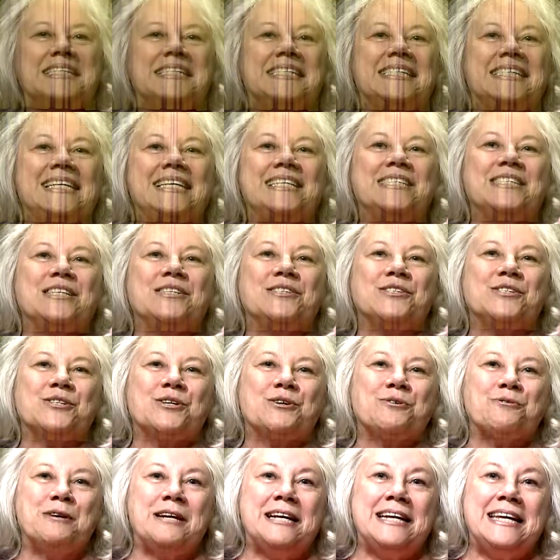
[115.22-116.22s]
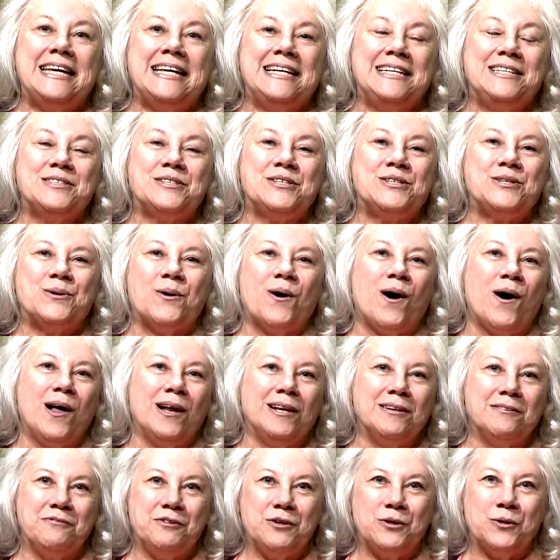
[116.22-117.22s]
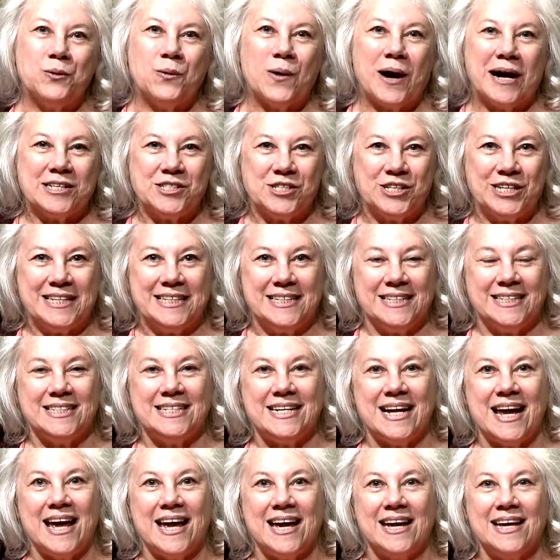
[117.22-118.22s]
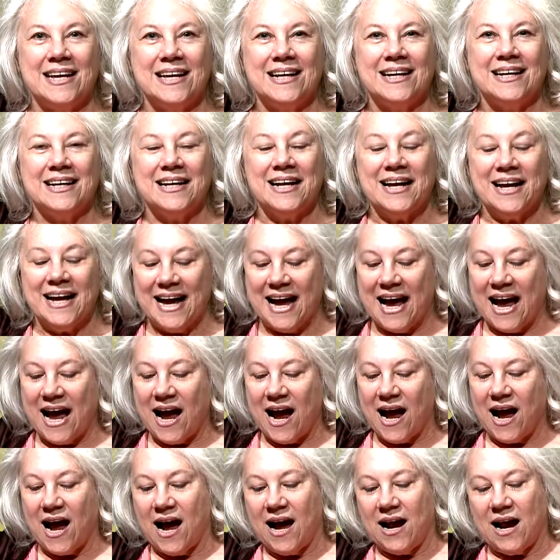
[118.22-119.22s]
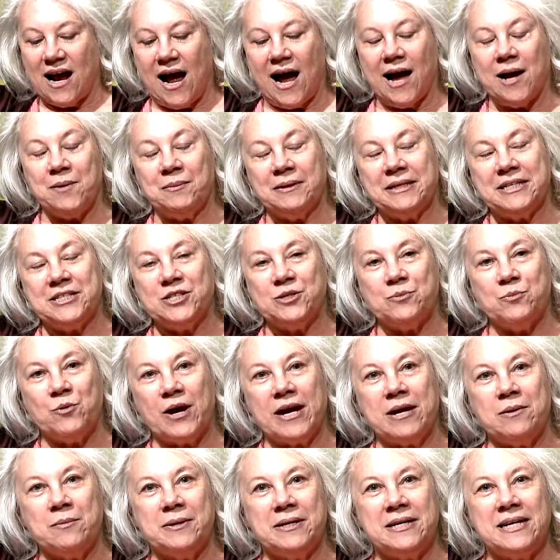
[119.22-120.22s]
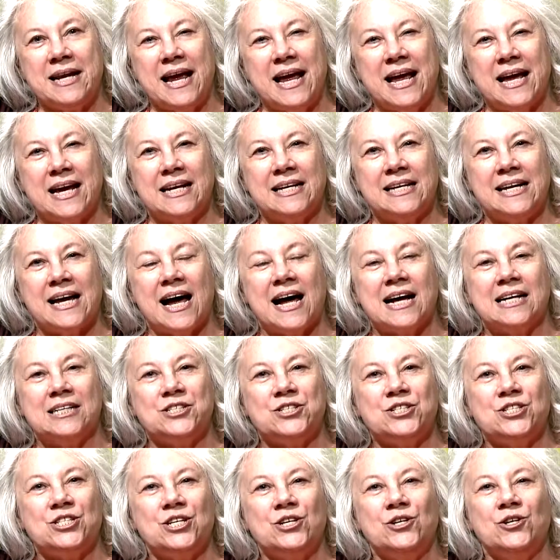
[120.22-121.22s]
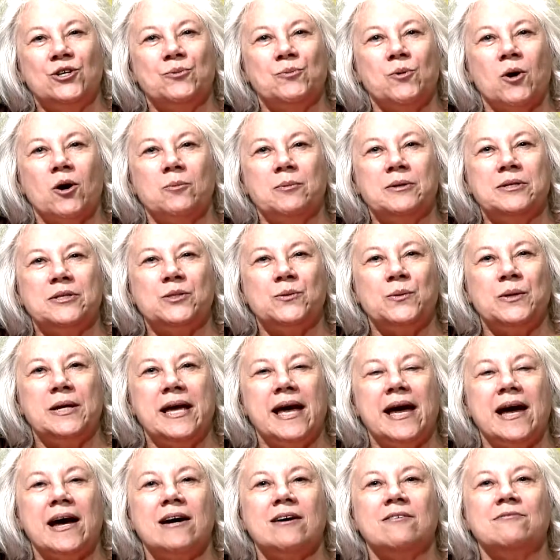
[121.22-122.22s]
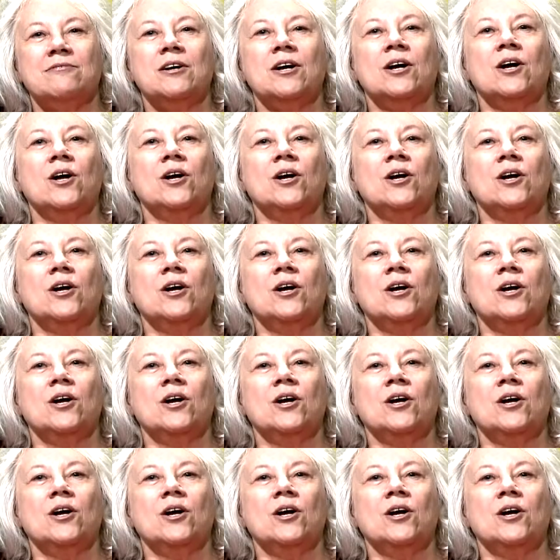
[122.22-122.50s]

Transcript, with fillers: Season's greetings to all of you watching today. I'm Linda Brayman, and on Senior Moments we have